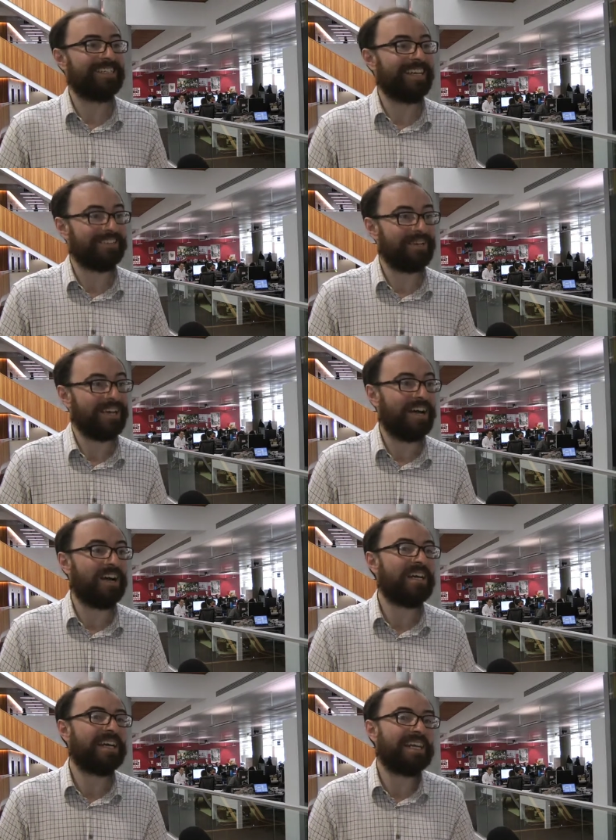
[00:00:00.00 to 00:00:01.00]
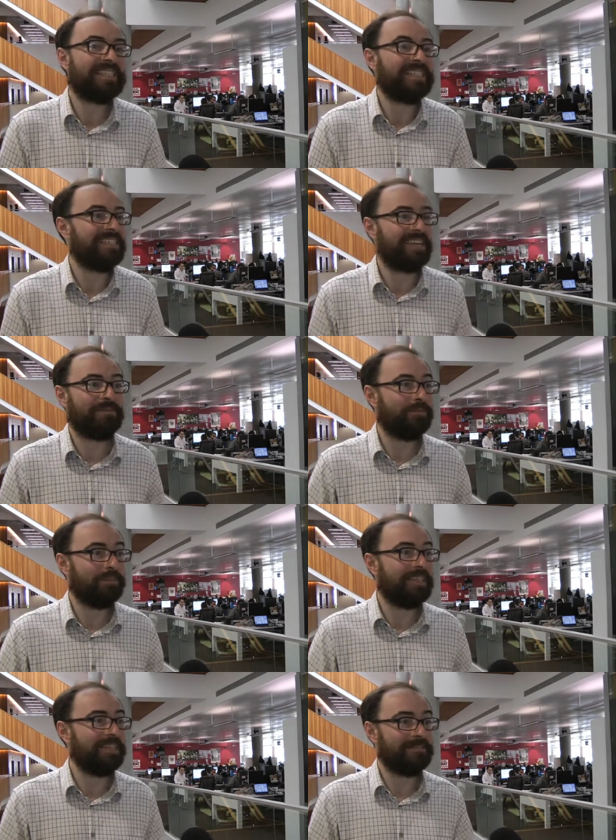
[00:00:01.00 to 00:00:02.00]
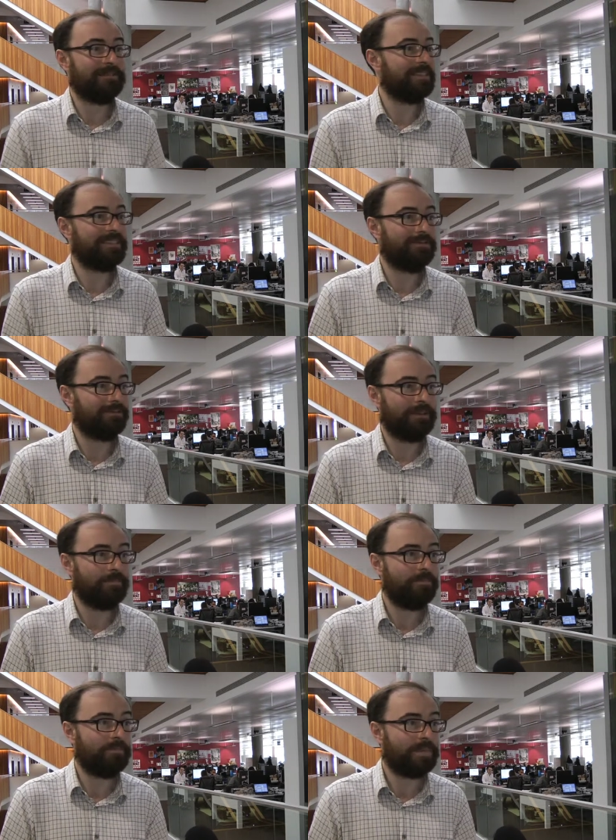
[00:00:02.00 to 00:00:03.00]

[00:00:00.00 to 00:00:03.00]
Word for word: You know, when, uh, and I guess this has happened for years with sort of um,